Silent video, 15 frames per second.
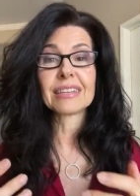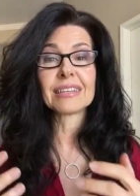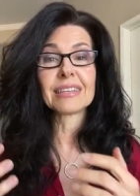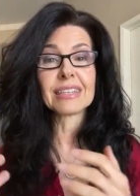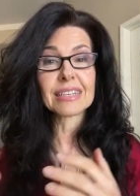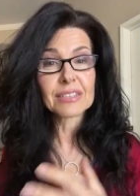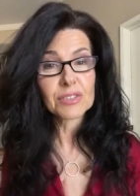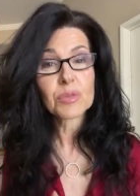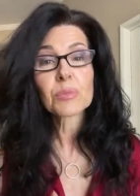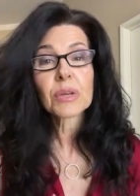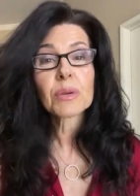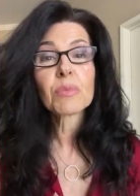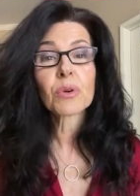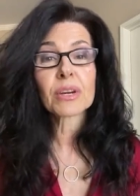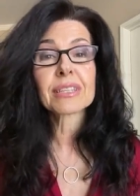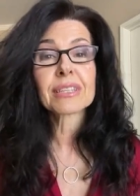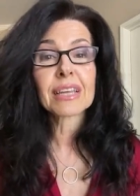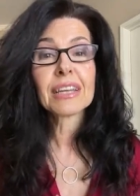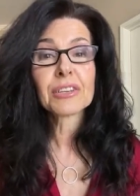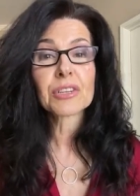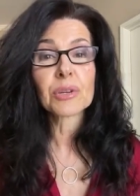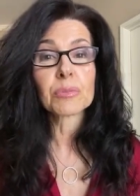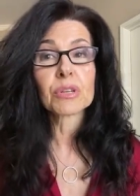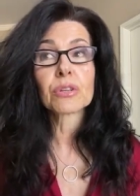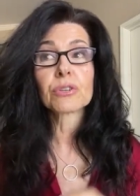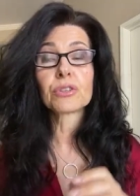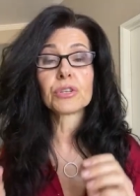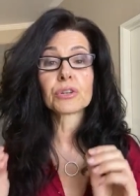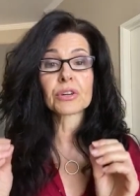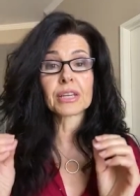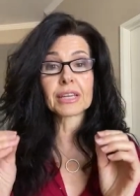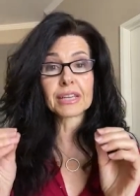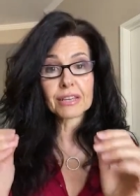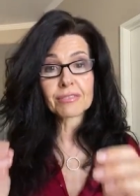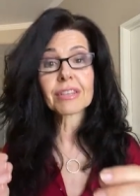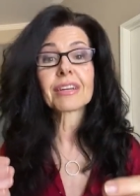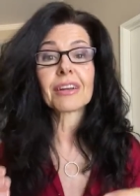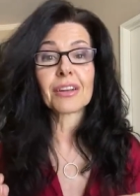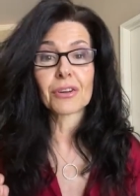it needs to pay more attention because you're giving